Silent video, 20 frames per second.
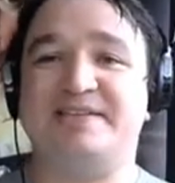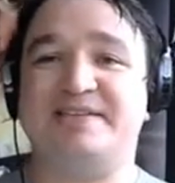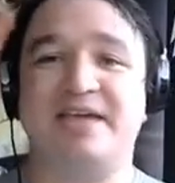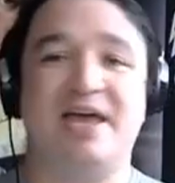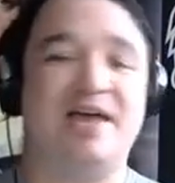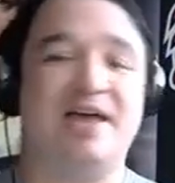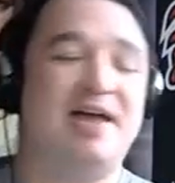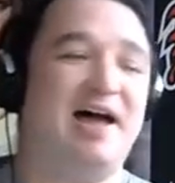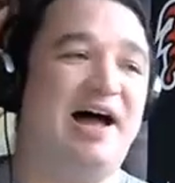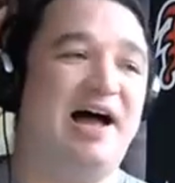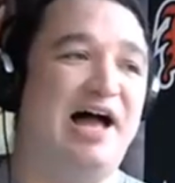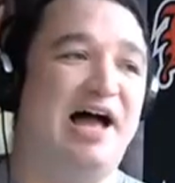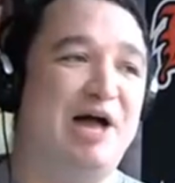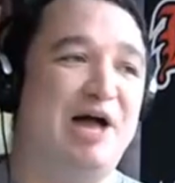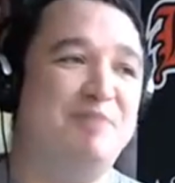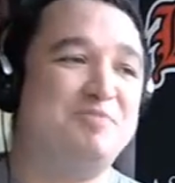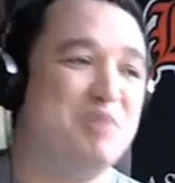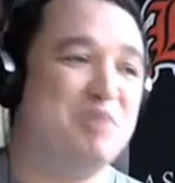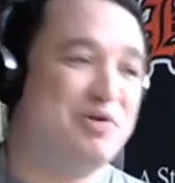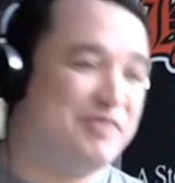pennies.
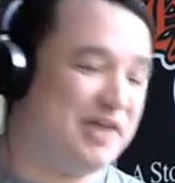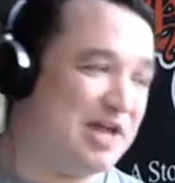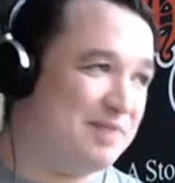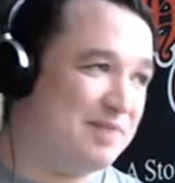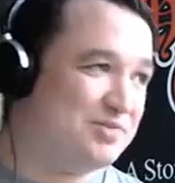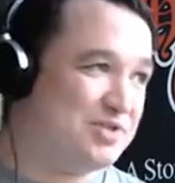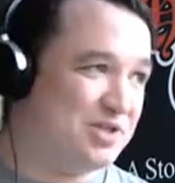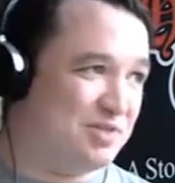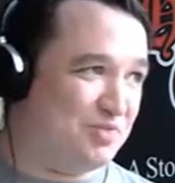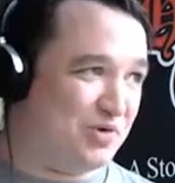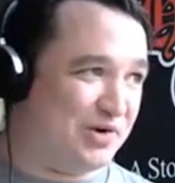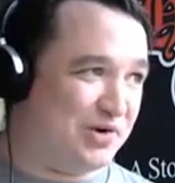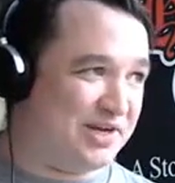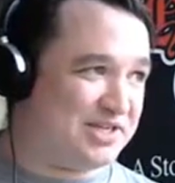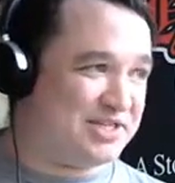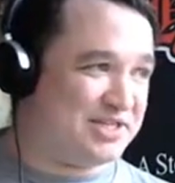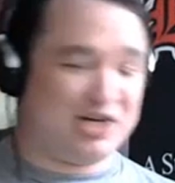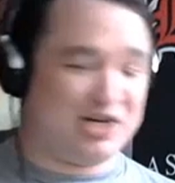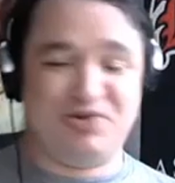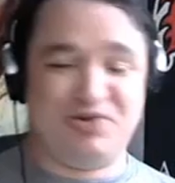Moving up to the
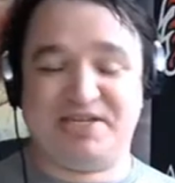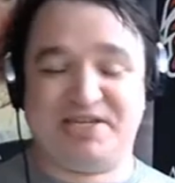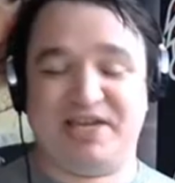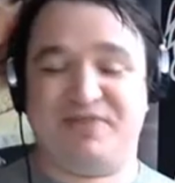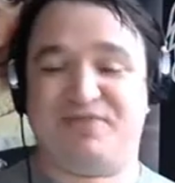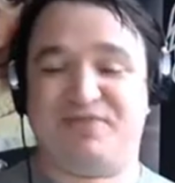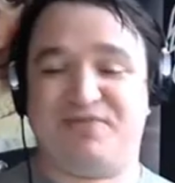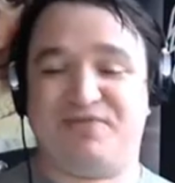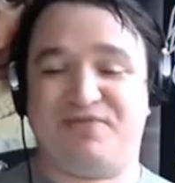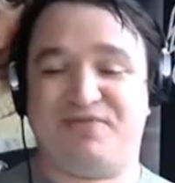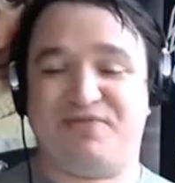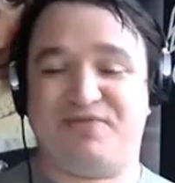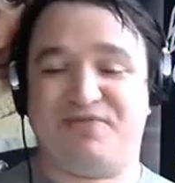more exclusive